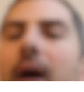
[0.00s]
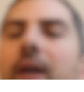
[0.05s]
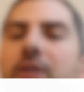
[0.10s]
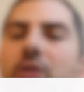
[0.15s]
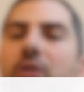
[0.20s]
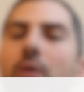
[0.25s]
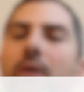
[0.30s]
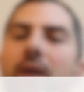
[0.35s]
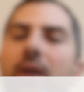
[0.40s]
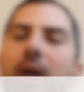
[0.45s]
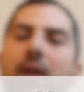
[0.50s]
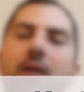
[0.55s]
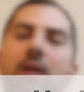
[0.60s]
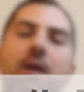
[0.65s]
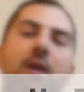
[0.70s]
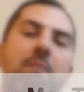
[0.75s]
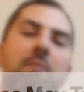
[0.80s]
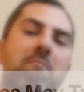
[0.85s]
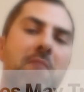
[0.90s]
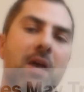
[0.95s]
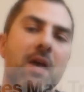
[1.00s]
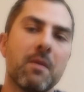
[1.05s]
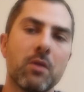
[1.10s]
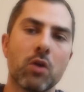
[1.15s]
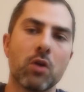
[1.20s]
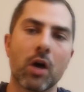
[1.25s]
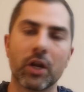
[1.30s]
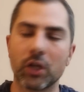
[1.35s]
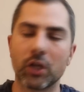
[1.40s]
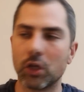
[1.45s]
So again, maybe
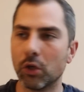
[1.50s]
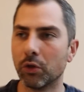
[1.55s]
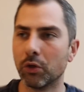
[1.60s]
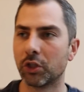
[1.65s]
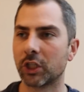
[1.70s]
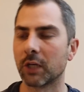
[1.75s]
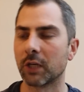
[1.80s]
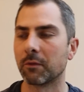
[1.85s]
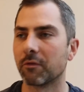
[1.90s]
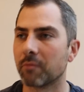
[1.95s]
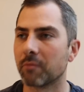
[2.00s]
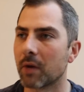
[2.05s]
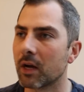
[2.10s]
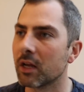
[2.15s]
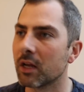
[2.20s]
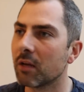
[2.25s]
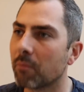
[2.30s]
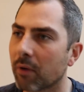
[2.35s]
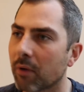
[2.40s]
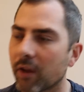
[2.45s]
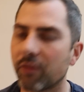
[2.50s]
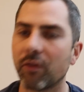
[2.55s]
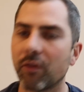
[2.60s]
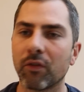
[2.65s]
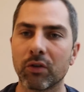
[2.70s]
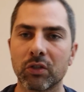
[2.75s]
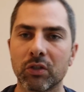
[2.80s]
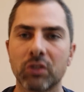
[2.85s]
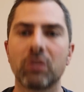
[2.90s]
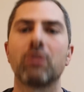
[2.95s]
not a huge sum of money, but I think
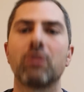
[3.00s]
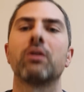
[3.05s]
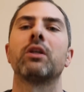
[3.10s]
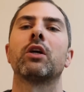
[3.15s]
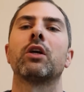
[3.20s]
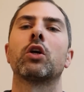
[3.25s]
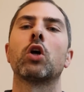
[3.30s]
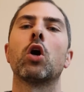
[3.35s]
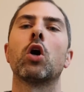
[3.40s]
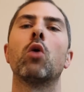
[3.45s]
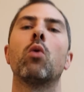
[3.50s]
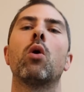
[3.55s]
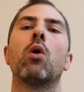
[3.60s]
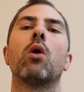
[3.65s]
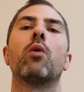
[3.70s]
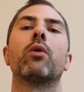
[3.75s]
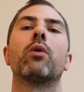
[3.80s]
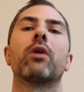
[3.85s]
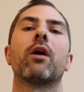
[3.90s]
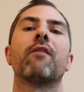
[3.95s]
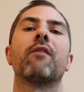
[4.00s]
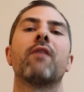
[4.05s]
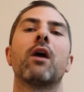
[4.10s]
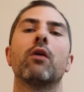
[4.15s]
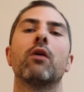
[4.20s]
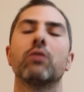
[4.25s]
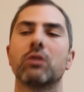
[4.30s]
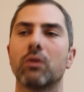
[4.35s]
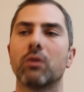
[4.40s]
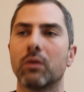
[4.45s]
there's certainly a cohort of
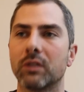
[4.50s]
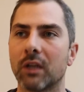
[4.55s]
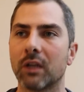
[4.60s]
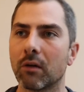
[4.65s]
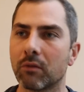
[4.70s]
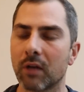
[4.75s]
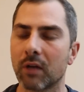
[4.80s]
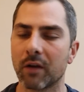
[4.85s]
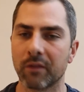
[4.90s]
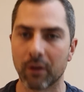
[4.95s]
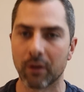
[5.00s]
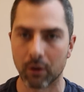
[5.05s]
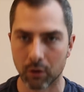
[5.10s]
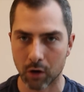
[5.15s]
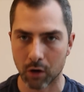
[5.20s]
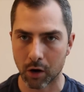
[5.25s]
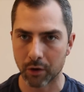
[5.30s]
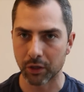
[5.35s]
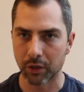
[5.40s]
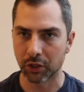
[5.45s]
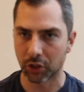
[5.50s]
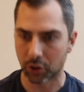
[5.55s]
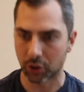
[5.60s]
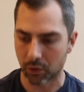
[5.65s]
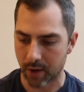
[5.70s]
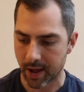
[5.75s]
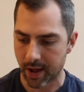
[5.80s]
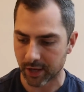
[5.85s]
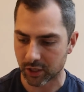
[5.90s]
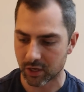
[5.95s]
households out there that are already
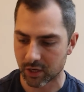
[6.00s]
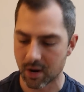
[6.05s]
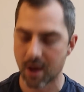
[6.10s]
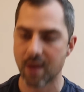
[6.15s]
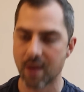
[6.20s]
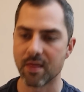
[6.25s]
stretched,